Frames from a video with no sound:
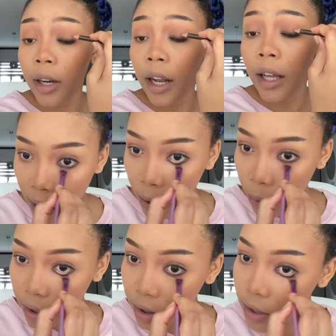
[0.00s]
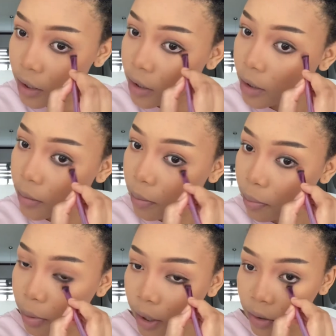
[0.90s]
Like I want the
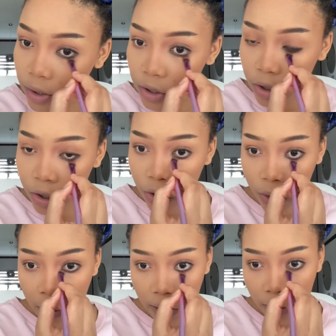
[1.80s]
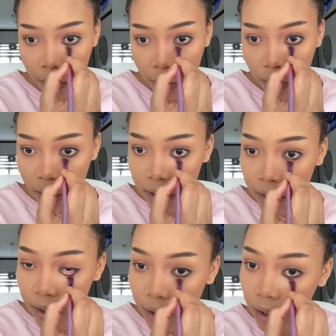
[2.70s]
brownness to show a little more
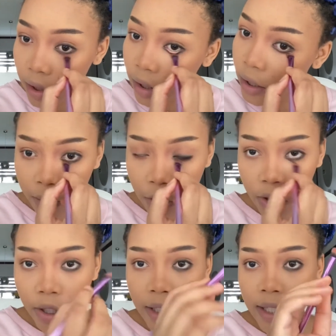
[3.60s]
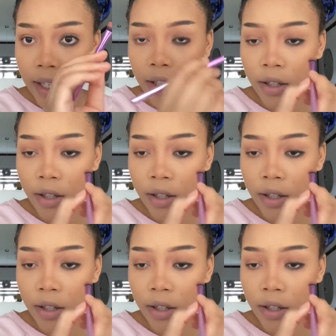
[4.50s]
underneath. I'm just gonna take